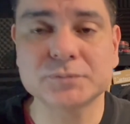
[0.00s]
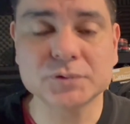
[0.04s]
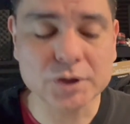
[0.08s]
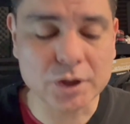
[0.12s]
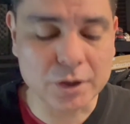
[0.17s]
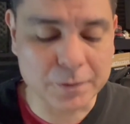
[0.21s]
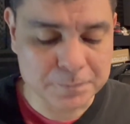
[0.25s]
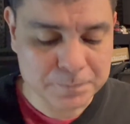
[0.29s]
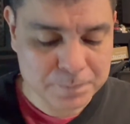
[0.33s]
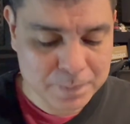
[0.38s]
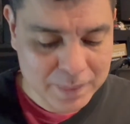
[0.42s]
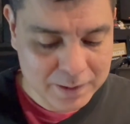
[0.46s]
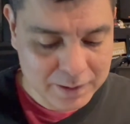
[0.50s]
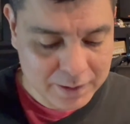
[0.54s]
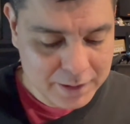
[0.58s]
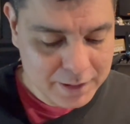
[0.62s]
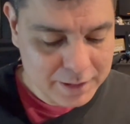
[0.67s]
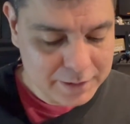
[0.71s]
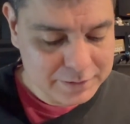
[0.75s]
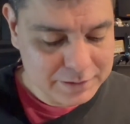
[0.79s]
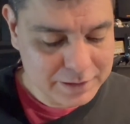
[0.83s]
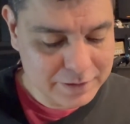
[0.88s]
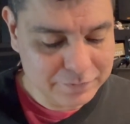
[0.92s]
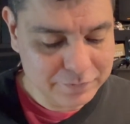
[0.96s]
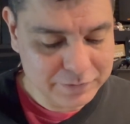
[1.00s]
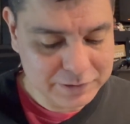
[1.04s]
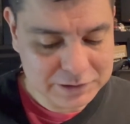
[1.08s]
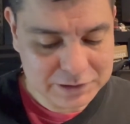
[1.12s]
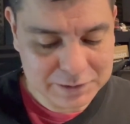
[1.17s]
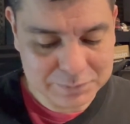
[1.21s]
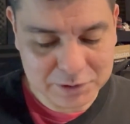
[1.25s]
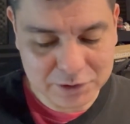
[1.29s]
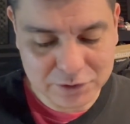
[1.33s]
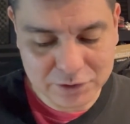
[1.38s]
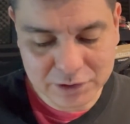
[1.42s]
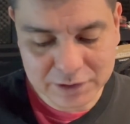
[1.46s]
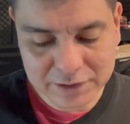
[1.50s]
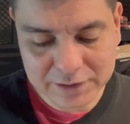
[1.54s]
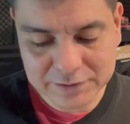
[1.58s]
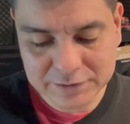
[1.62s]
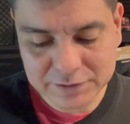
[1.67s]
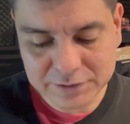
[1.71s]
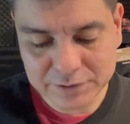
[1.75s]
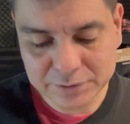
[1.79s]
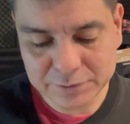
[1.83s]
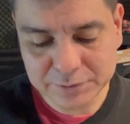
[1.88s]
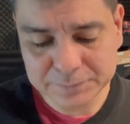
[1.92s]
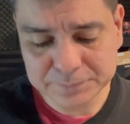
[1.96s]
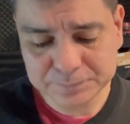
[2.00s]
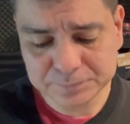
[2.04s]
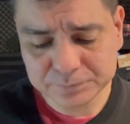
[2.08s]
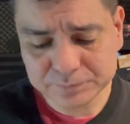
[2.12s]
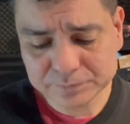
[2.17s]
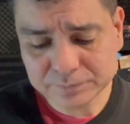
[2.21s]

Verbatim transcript: So definitely something to look into.